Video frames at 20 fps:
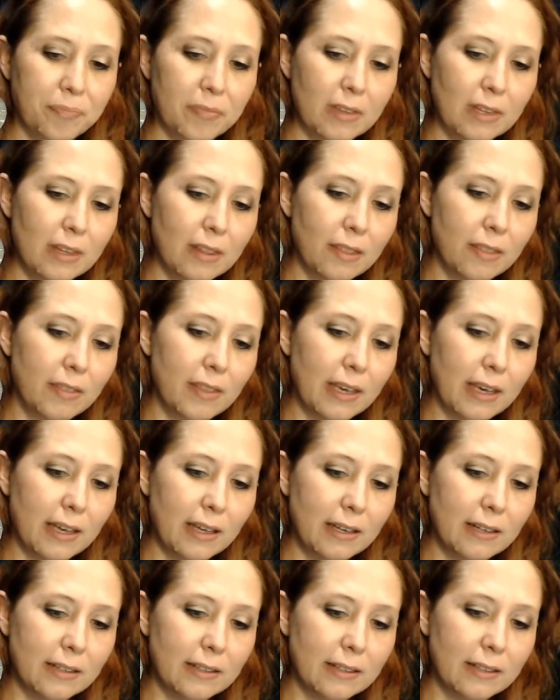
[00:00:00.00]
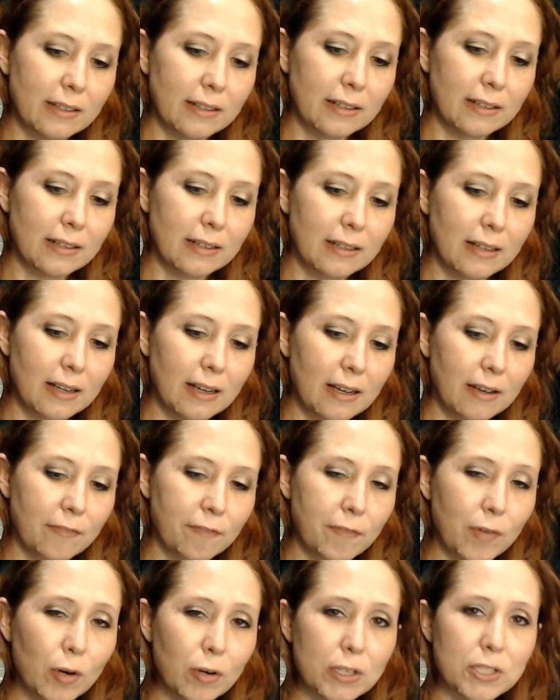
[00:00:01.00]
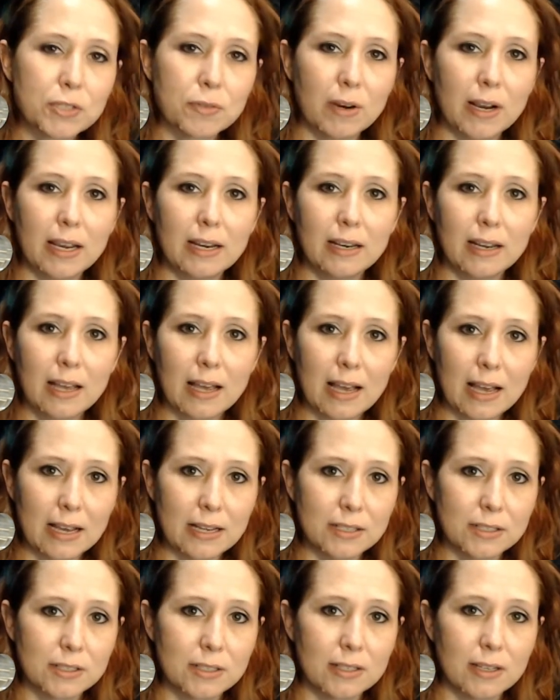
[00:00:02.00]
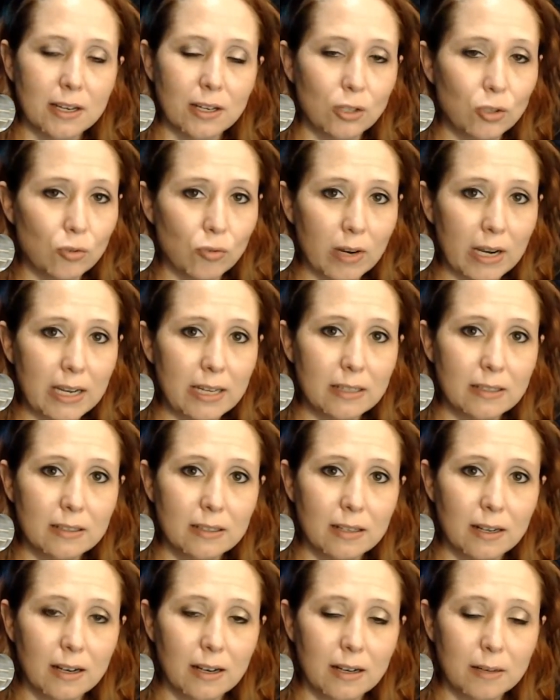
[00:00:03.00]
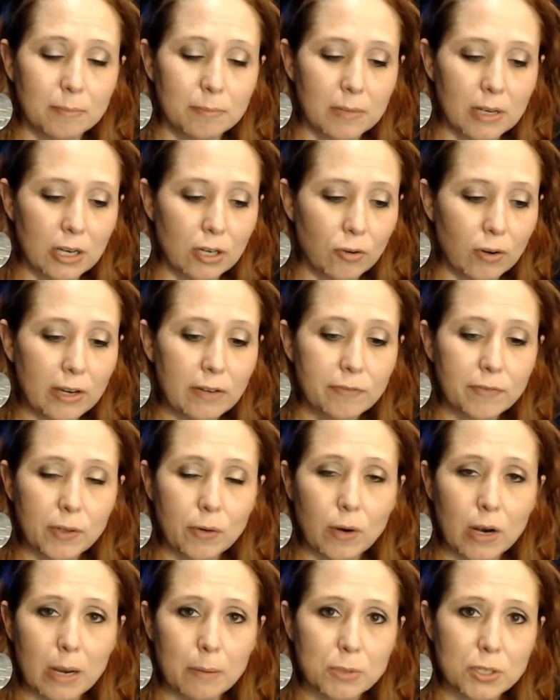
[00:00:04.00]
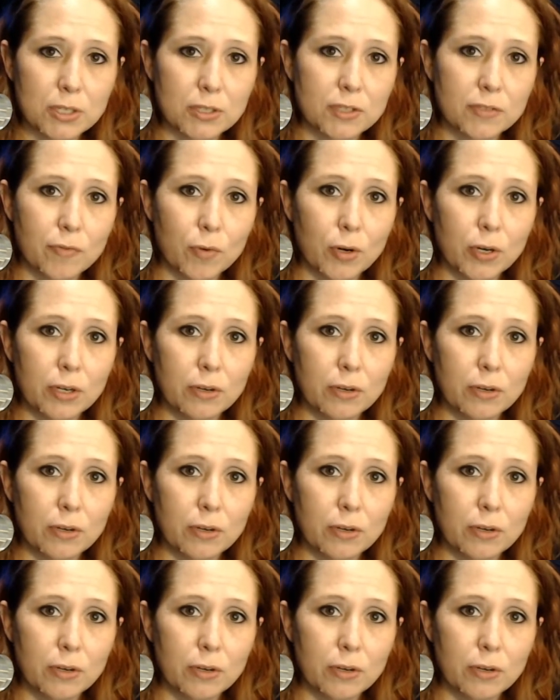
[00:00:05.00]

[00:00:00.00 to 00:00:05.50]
then Focusrite has a great few options for you.